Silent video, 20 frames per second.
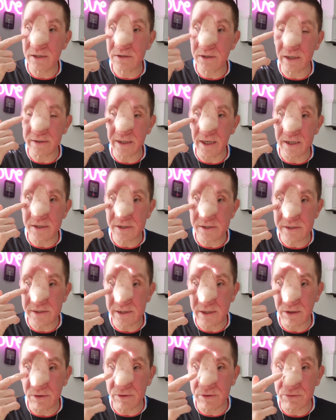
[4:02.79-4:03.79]
I can actually
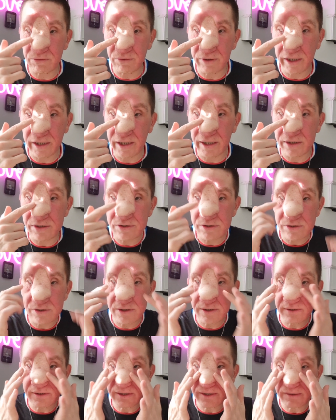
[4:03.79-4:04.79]
see out it okay. It's
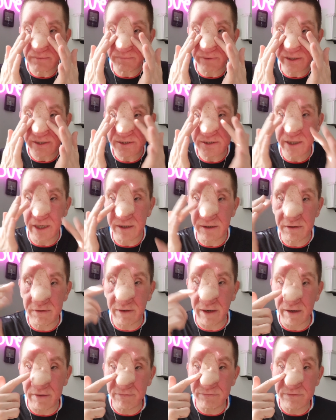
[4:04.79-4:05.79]
just my skin
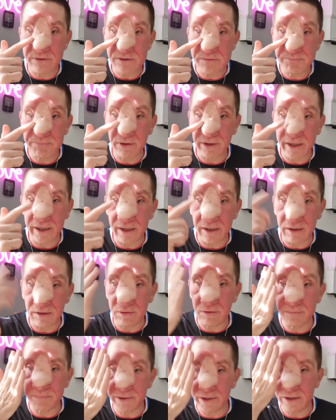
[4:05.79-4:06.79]
graft is pulling it in a
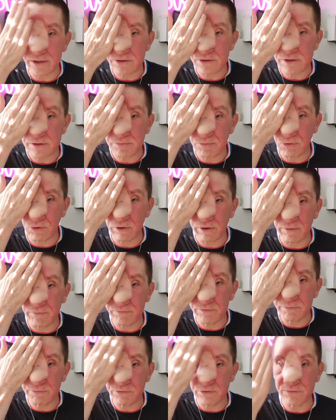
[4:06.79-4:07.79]
little bit. It's just more
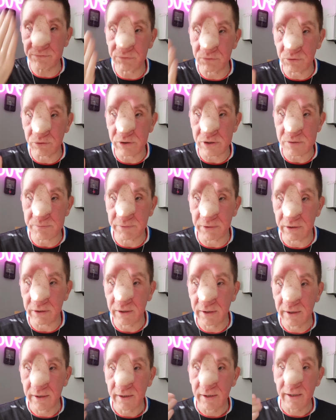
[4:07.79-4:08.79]
comfortable to focus,
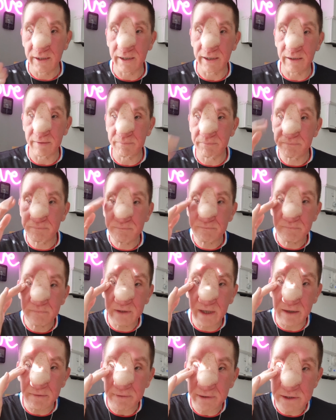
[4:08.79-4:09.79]
but
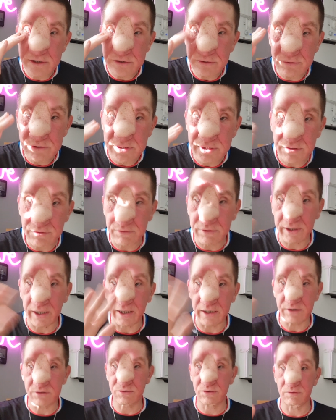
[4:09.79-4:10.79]
yeah, I can still see through the
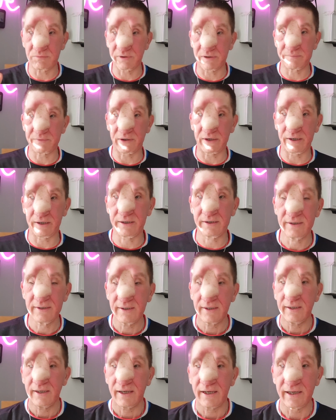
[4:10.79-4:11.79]
eye, so don't worry about
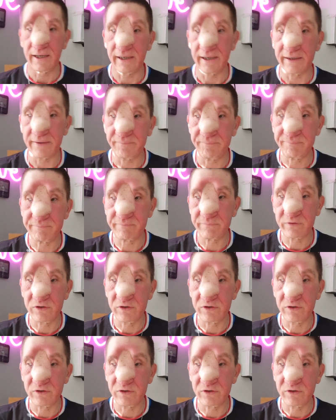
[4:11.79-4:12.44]
that.